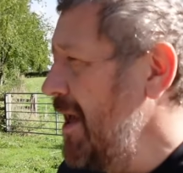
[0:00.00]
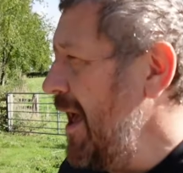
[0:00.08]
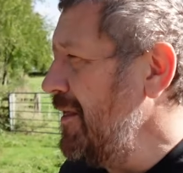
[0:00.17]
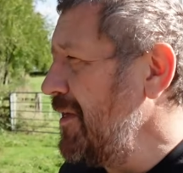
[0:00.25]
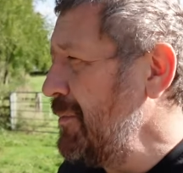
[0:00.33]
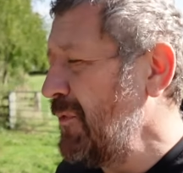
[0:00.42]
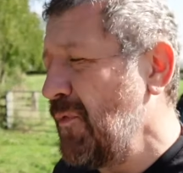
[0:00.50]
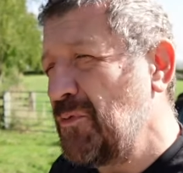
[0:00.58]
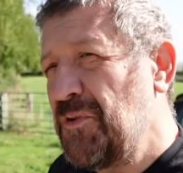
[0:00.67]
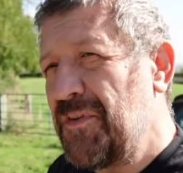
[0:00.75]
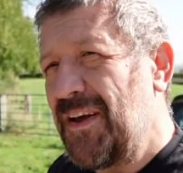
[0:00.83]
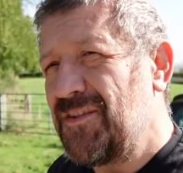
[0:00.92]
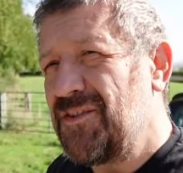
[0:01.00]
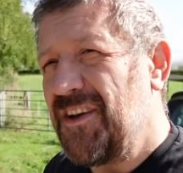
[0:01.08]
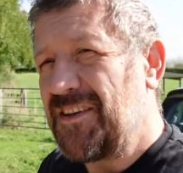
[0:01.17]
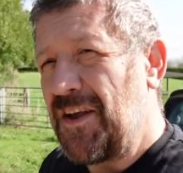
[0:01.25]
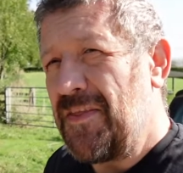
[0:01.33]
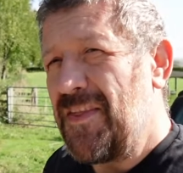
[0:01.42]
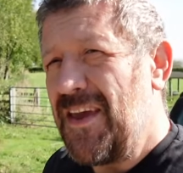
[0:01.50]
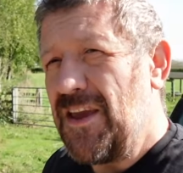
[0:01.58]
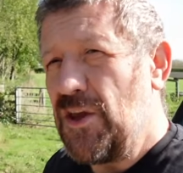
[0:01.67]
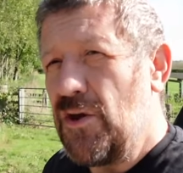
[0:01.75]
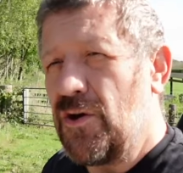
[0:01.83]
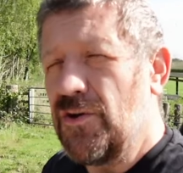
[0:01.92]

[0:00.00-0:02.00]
Anything before 2006 I think you